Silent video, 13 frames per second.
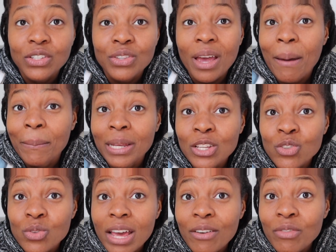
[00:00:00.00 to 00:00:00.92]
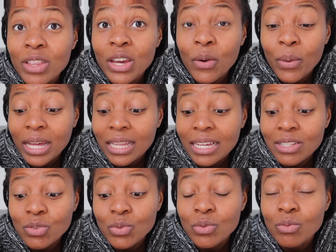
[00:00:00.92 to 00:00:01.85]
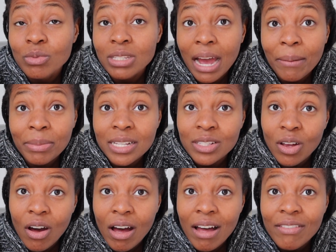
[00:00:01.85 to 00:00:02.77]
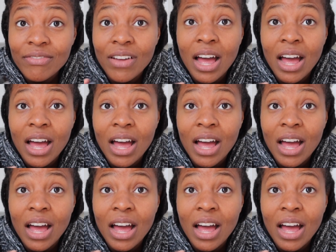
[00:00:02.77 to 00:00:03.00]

So I'm gonna do that really quickly to top this off.